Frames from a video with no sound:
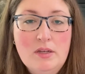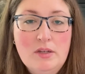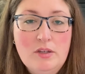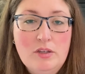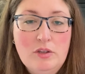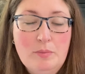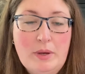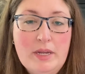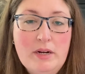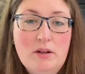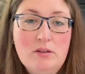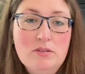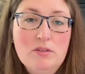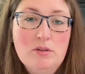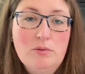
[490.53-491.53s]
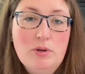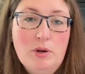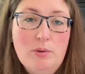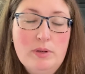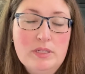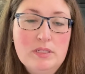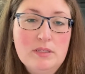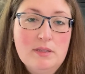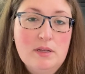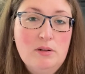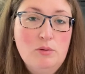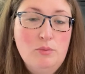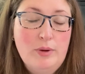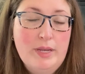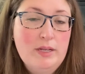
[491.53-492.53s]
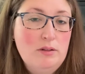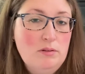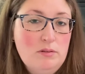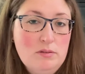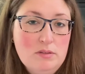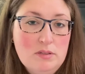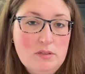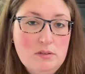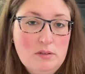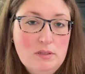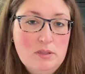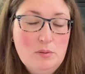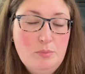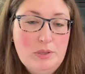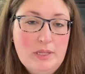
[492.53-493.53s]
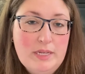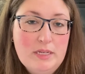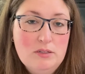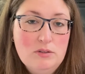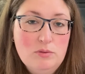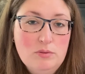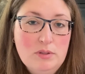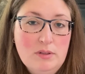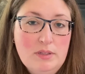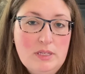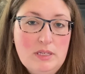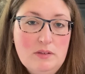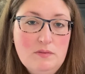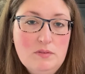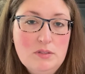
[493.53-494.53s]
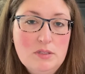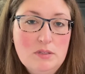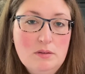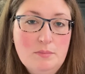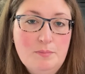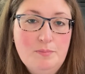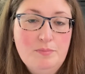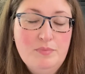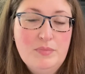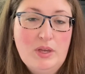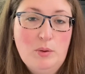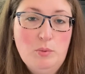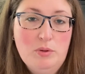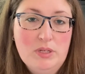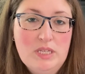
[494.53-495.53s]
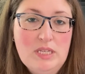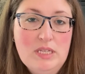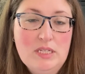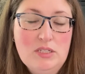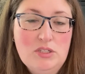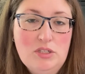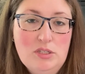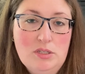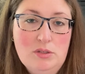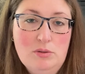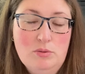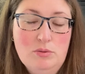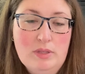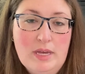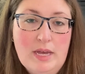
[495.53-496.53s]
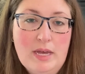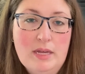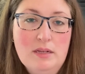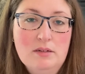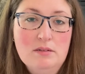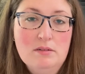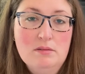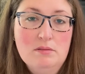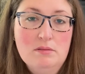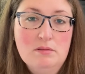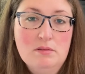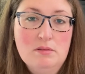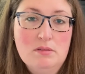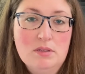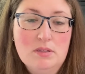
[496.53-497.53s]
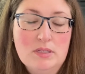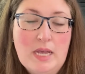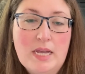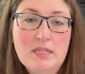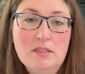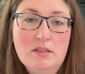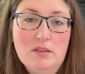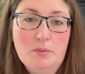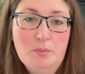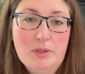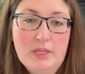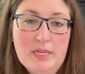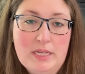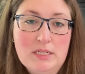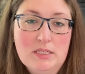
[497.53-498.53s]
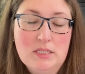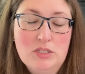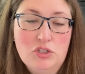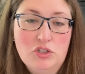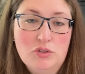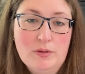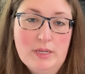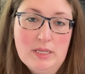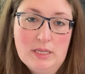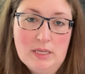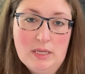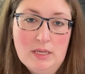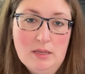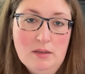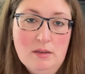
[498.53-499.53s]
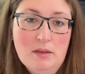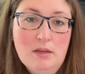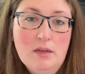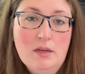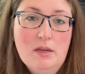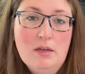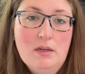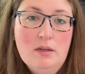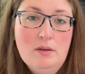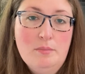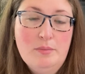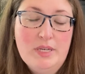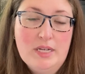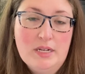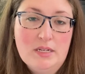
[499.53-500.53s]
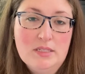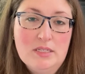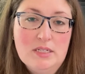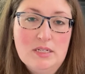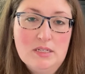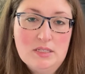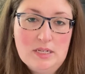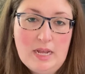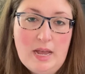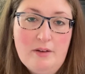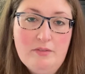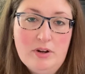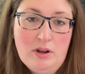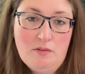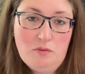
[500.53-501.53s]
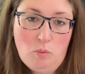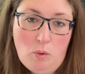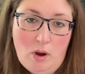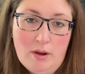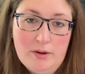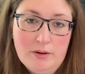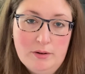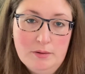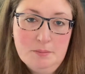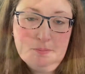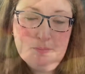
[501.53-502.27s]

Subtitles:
You might also notice little wrinkles in the plant or the leaves that will key into you that the size of the plant is shrinking because it doesn't have enough water.